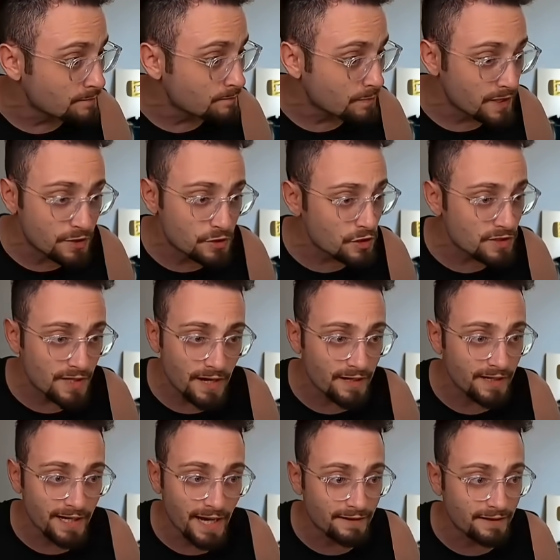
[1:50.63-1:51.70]
but it's just not
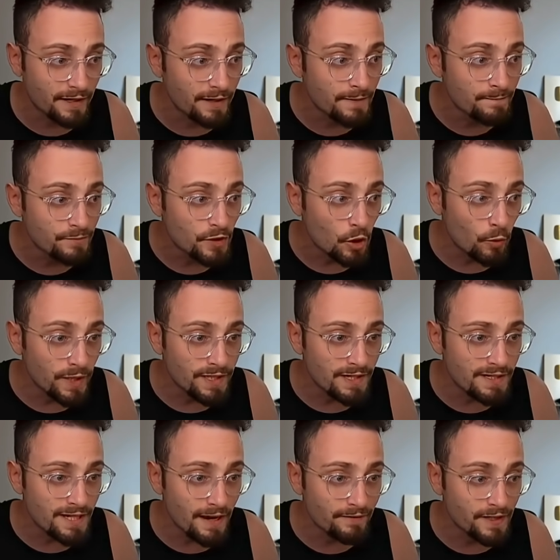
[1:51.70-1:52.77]
going to get there. Queen
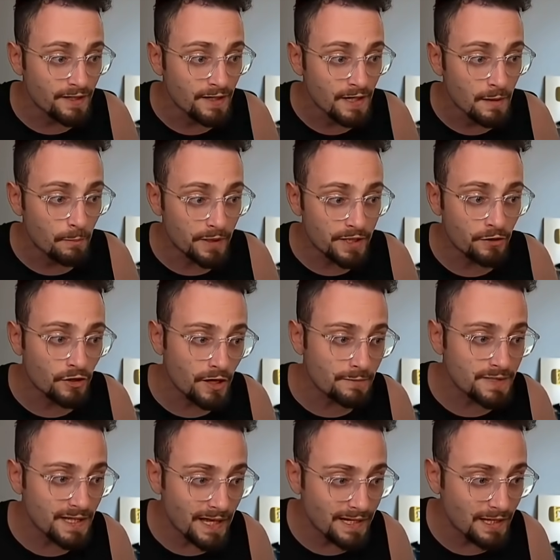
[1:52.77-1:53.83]
d7, but here
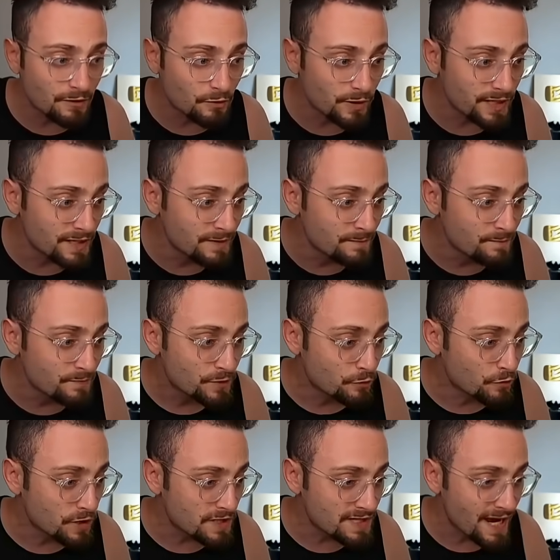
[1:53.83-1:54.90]
comes knight e3. The
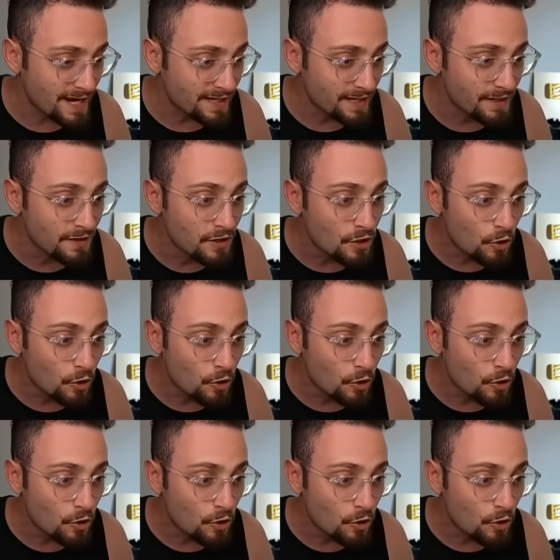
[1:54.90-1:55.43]
rook is hanging.